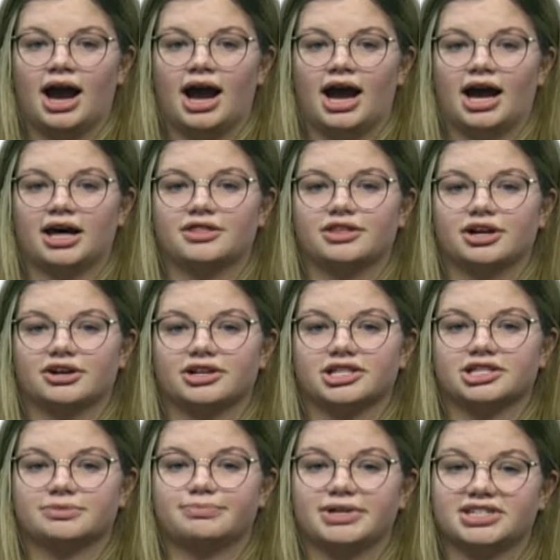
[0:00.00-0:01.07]
there
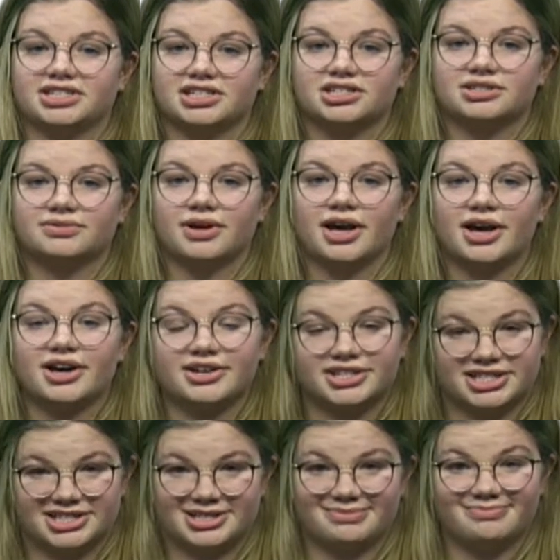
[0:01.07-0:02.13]
is business
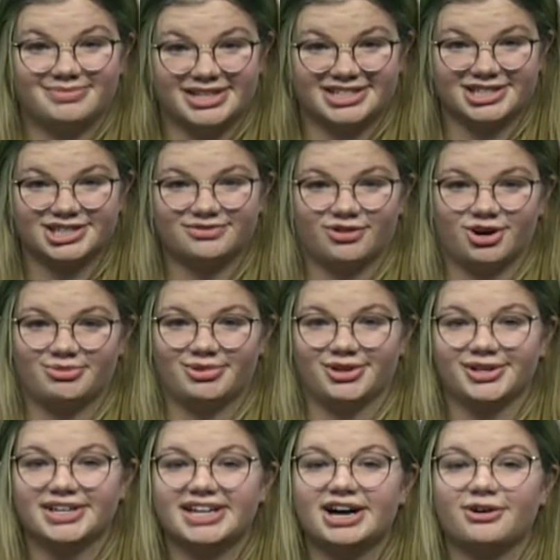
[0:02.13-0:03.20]

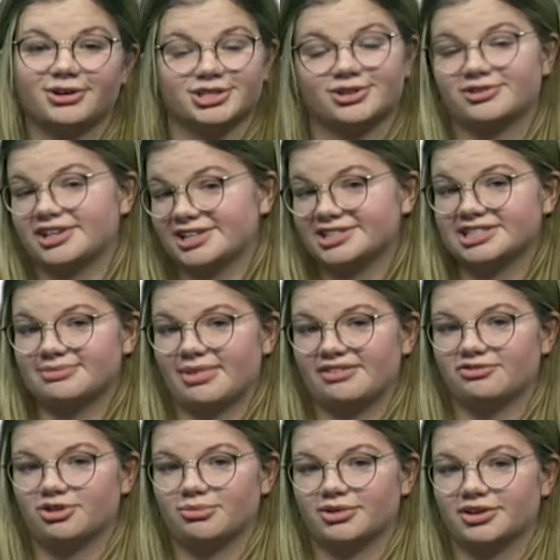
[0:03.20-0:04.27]
formal, also known as
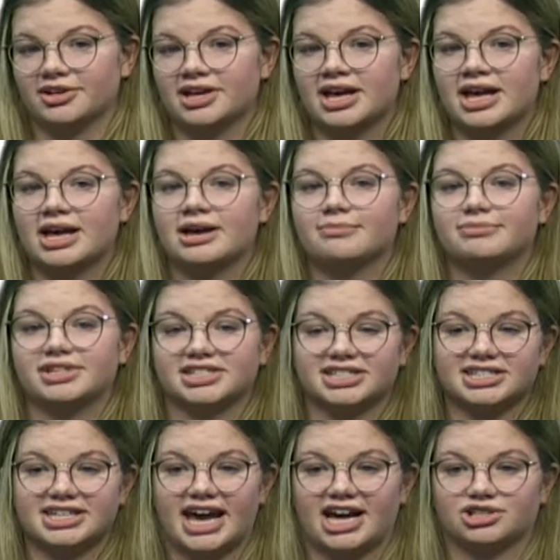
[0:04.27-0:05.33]
semi-formal,
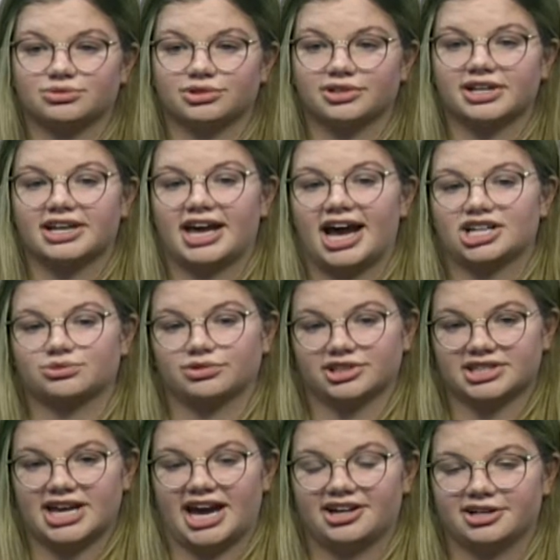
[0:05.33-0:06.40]
business casual, and casual
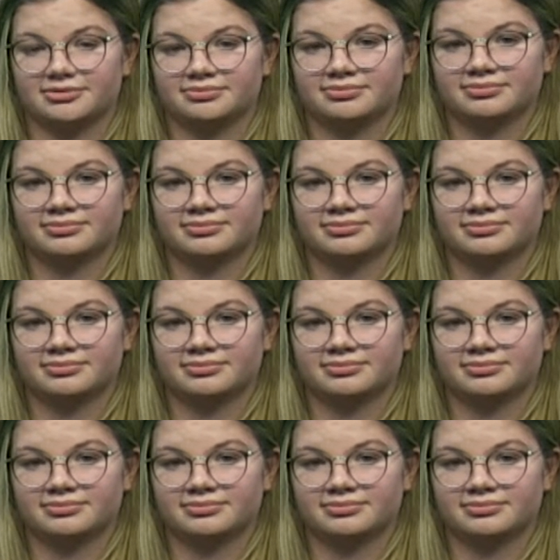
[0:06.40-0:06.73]
attire.